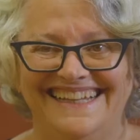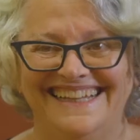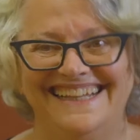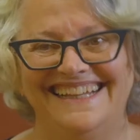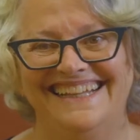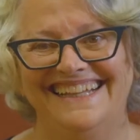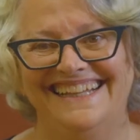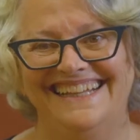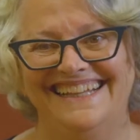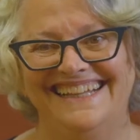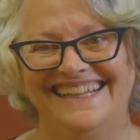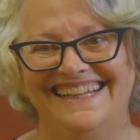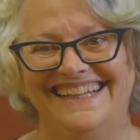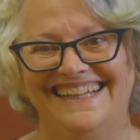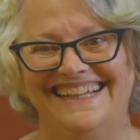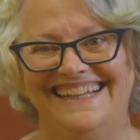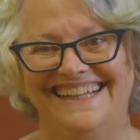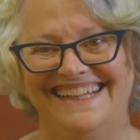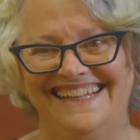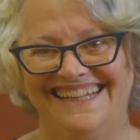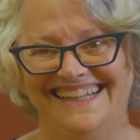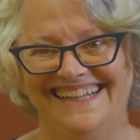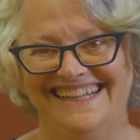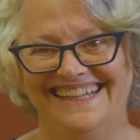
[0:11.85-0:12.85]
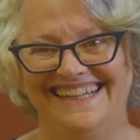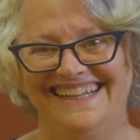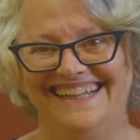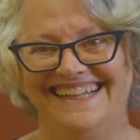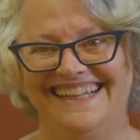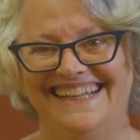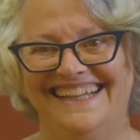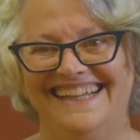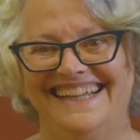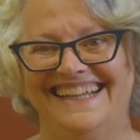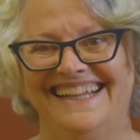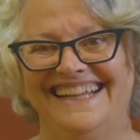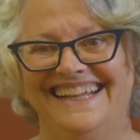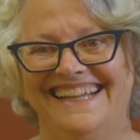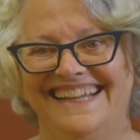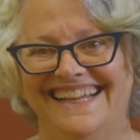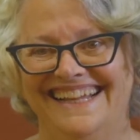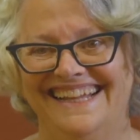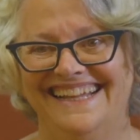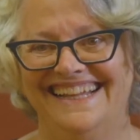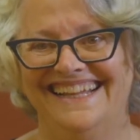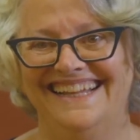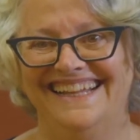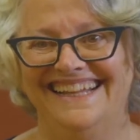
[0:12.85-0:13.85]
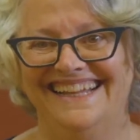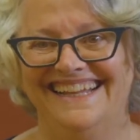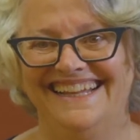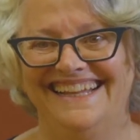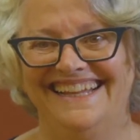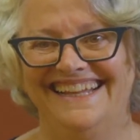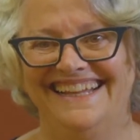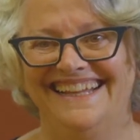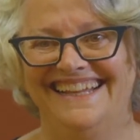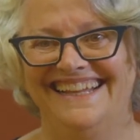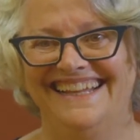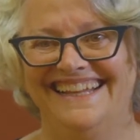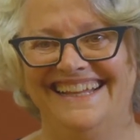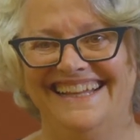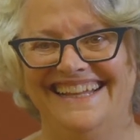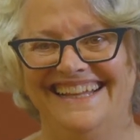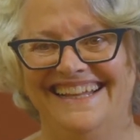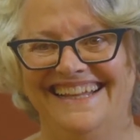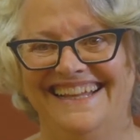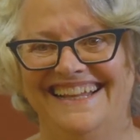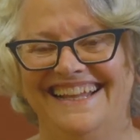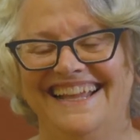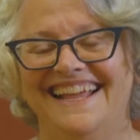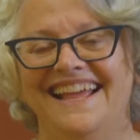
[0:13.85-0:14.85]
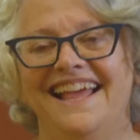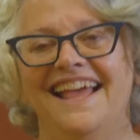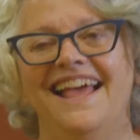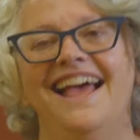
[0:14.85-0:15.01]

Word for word: So Annie, why are you passionate about cooperatives?